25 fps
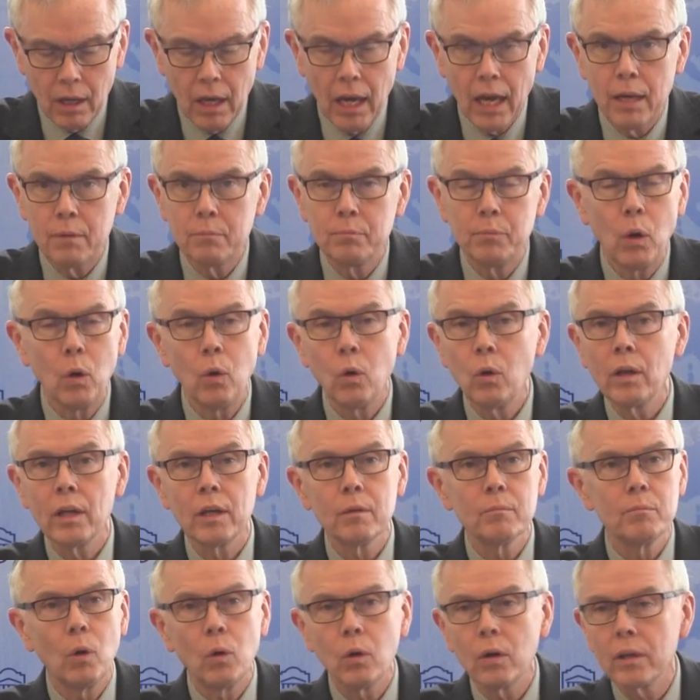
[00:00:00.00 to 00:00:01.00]
And
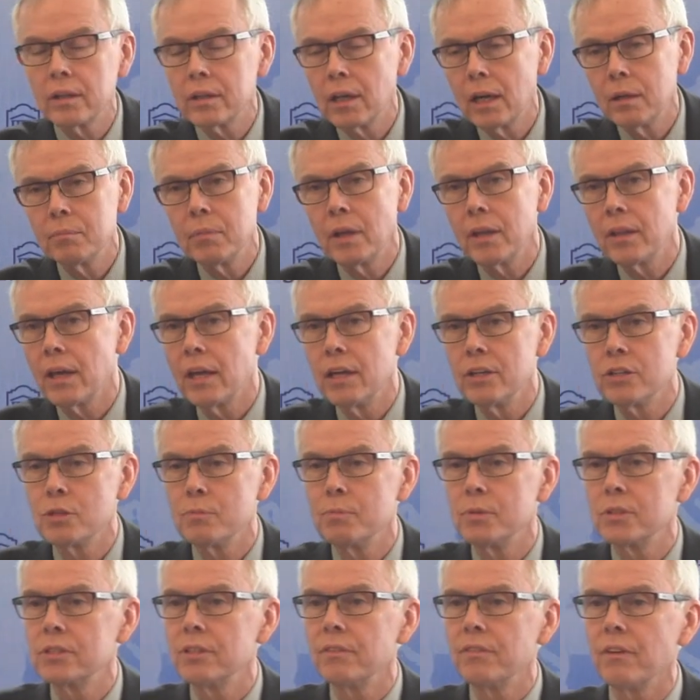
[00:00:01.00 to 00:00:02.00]
polling, polling done by the
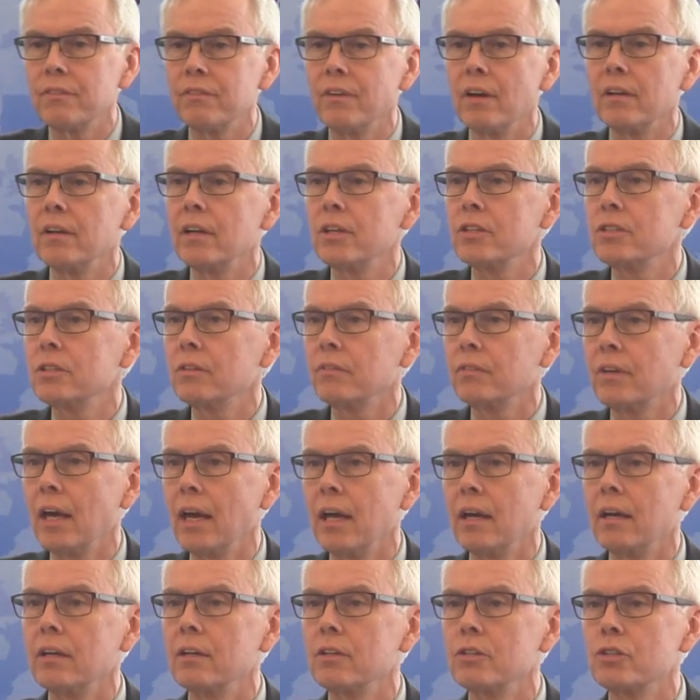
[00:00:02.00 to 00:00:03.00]
Asia Pacific Foundation of
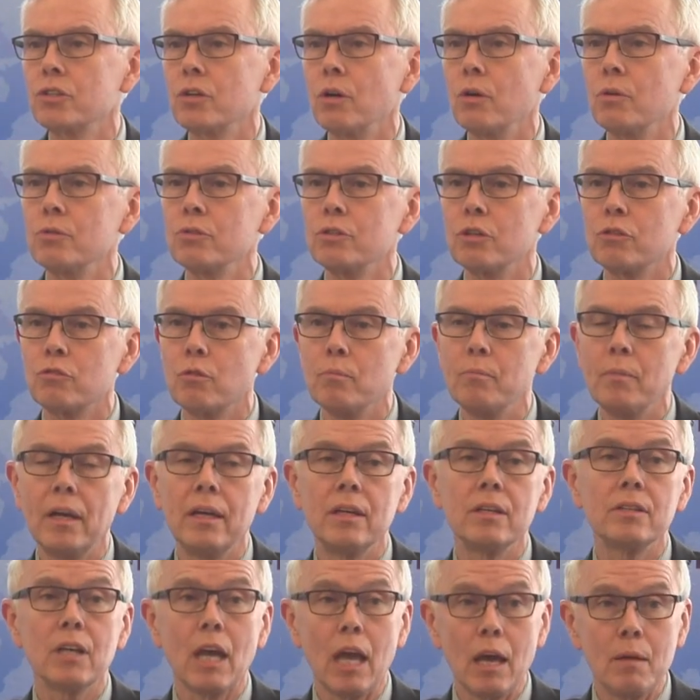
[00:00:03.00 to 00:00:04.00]
Canada shows a
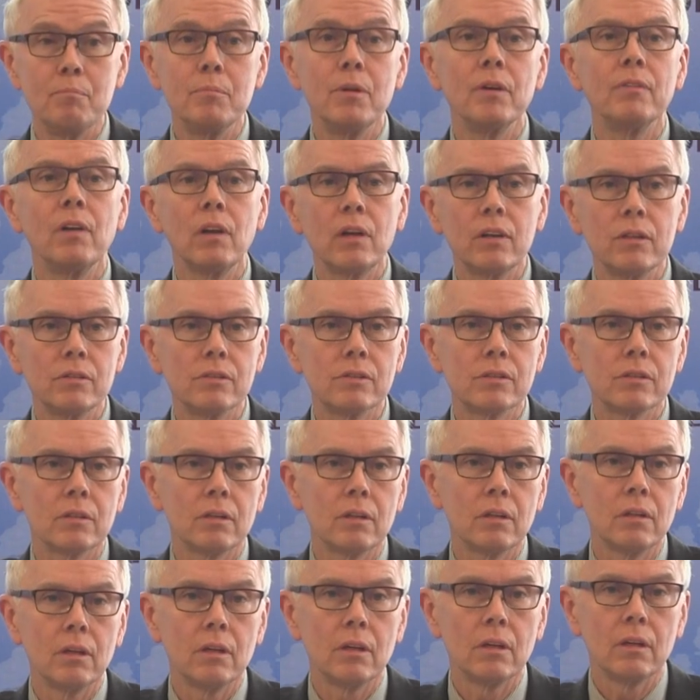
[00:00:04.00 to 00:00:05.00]
tremendous ambivalence
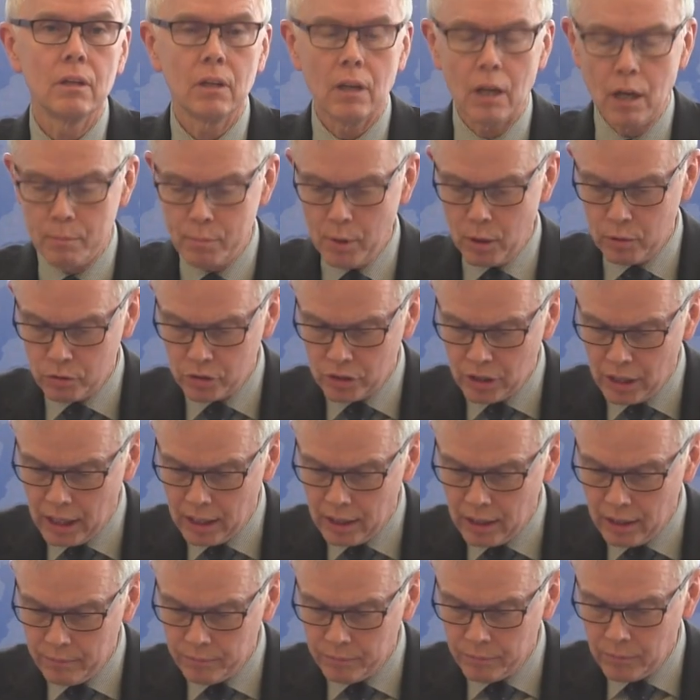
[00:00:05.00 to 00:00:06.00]
about
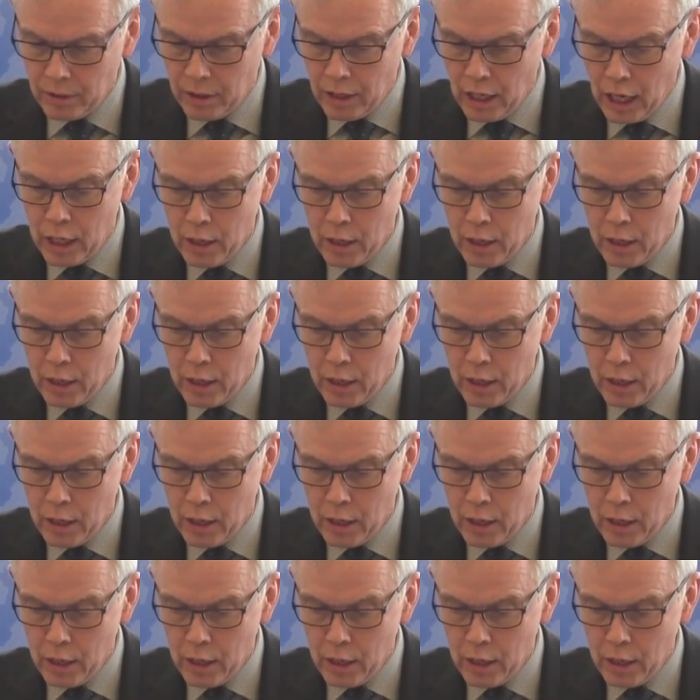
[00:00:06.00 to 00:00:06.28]
China,